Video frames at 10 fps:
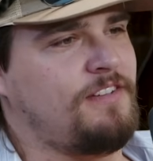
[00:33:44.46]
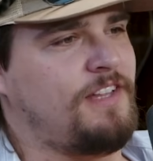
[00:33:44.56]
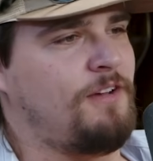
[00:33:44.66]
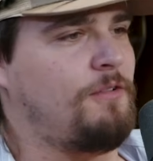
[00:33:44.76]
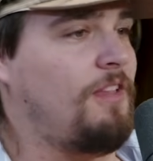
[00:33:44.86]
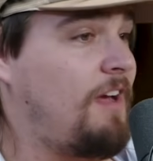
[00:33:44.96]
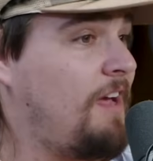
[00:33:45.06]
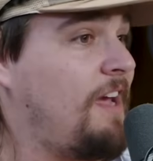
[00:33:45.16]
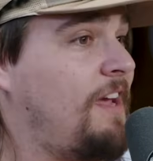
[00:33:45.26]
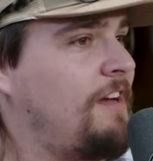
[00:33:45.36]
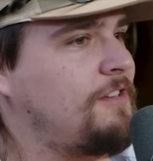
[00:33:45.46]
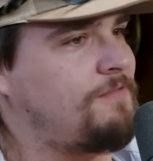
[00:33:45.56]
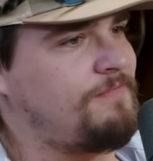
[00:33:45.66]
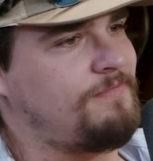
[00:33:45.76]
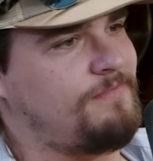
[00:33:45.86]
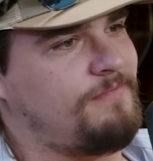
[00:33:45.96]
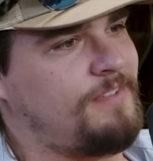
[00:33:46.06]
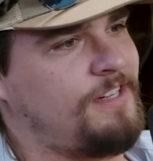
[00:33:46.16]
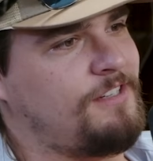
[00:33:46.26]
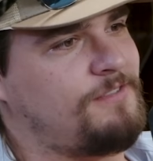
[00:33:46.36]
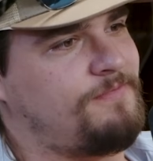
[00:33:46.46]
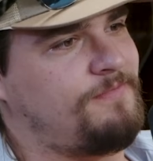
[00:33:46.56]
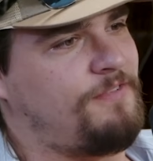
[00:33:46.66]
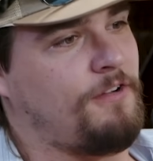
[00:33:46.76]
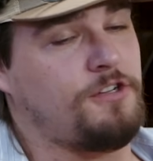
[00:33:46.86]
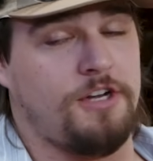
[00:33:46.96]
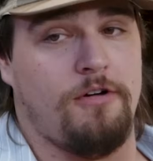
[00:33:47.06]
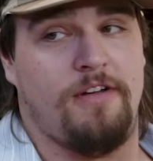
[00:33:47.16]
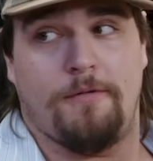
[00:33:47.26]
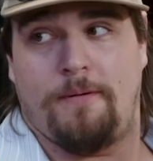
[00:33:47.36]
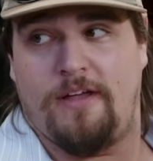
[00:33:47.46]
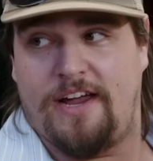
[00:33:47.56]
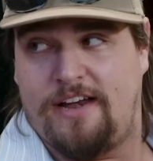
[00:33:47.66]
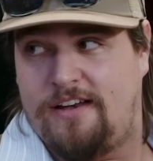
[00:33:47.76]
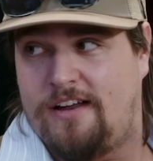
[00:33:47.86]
hey, here's the first show we ever played.